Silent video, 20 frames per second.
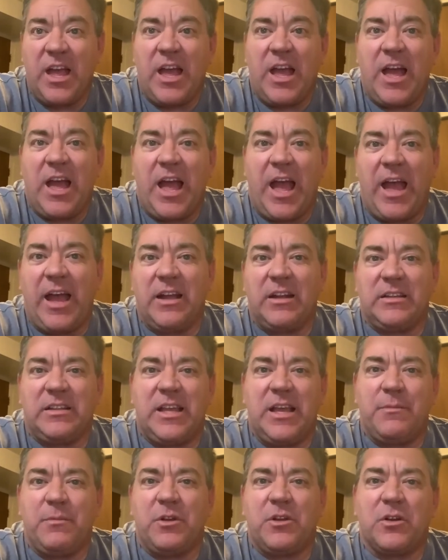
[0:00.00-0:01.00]
and
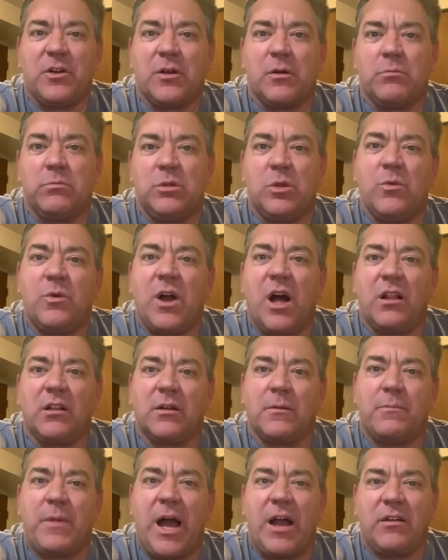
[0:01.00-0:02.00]
keeping her blue collar
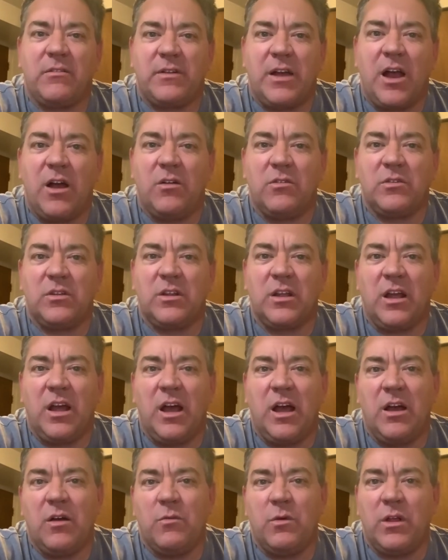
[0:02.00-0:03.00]
background
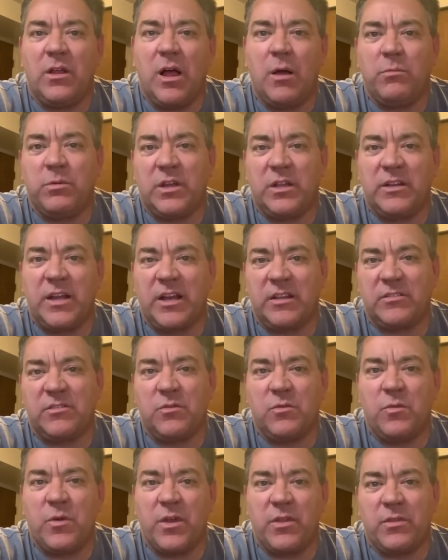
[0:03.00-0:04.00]
uh, will help connect
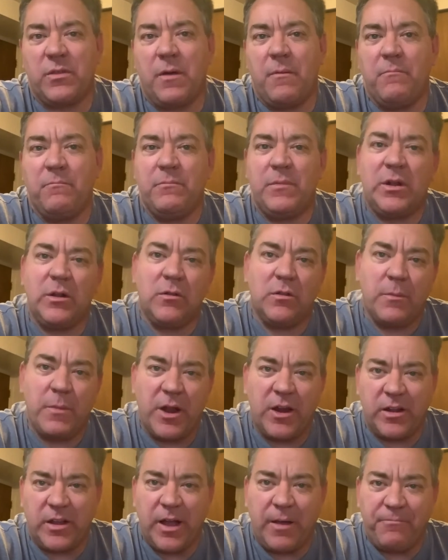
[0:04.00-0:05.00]
with middle
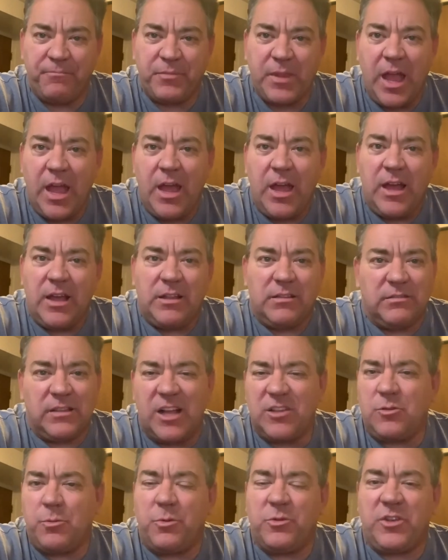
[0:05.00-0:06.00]
America.
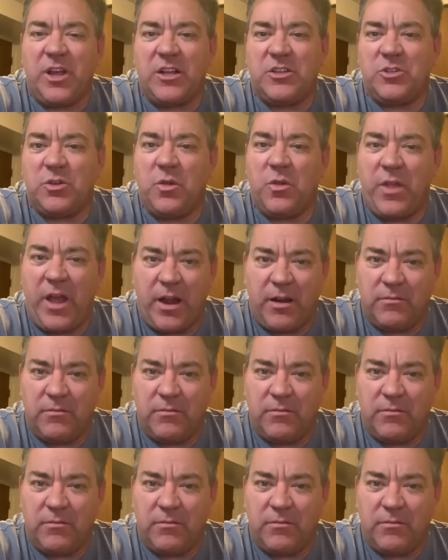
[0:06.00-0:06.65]
Lots of potential there.